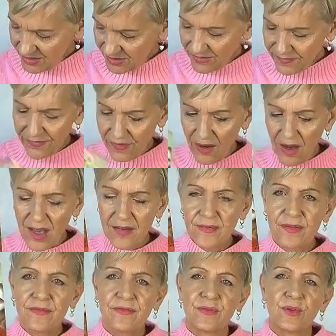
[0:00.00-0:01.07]
got the Five
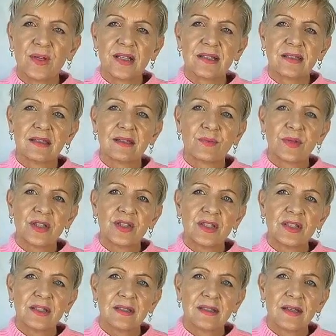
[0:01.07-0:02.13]
of Voices, which
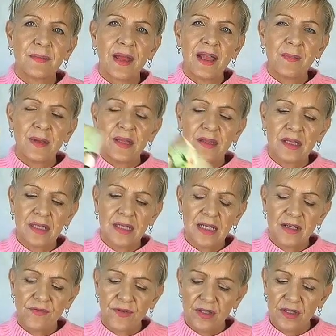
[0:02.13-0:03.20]
is there may be the
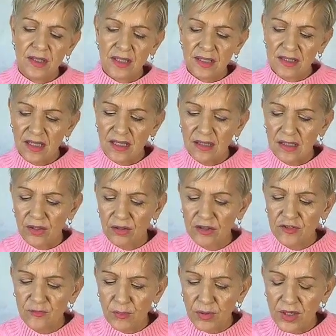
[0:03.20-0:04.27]
need for you to extend the
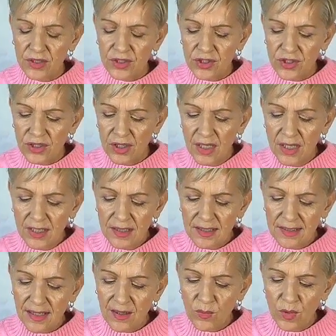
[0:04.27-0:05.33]
olive branch to
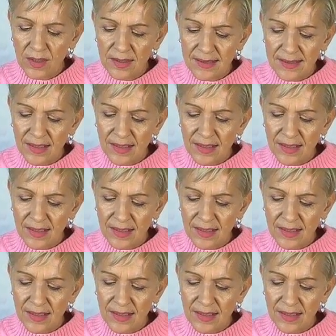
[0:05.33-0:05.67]
someone.